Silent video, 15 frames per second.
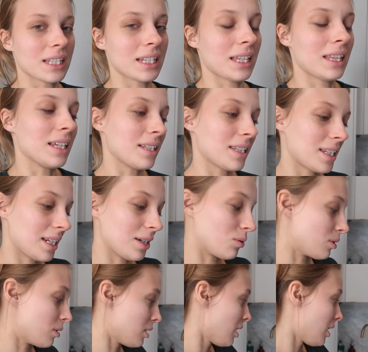see, there's
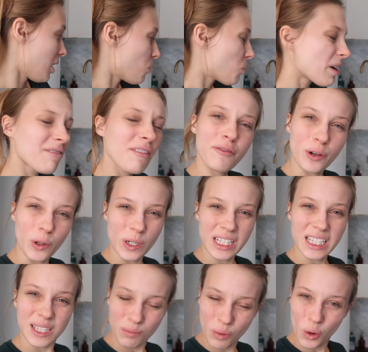still... We have a very
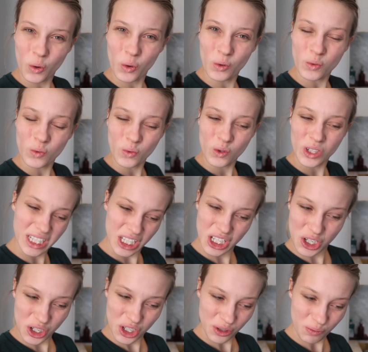small
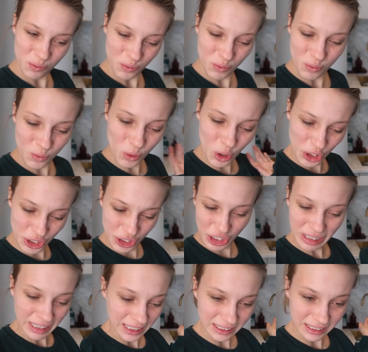
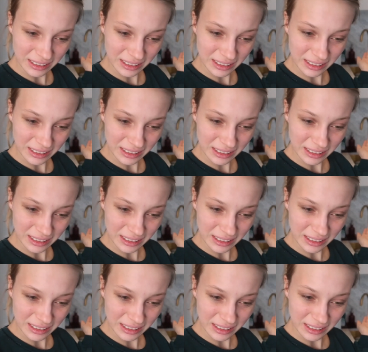dishwasher